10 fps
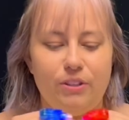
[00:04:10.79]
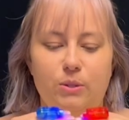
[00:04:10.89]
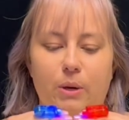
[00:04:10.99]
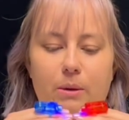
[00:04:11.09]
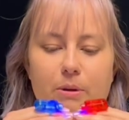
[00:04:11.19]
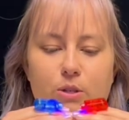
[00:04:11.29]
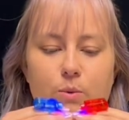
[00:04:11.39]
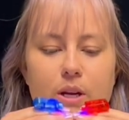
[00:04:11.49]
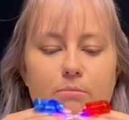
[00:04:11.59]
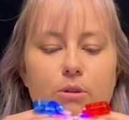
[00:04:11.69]
That's why I picked
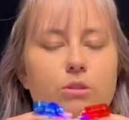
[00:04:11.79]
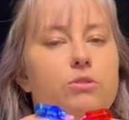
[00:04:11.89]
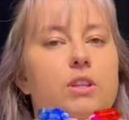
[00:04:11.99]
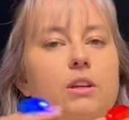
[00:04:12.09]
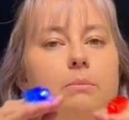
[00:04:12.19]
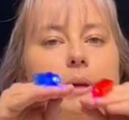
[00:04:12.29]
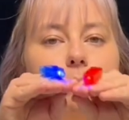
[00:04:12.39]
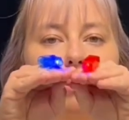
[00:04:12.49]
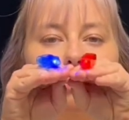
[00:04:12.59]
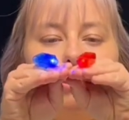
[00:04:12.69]
red and blue so they could make
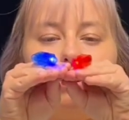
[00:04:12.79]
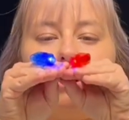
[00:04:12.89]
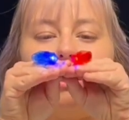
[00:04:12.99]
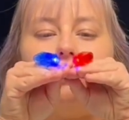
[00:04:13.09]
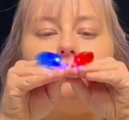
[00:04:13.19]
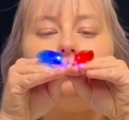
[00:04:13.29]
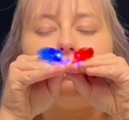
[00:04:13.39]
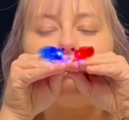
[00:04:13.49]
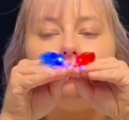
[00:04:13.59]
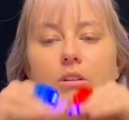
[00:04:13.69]
purple in their colors together.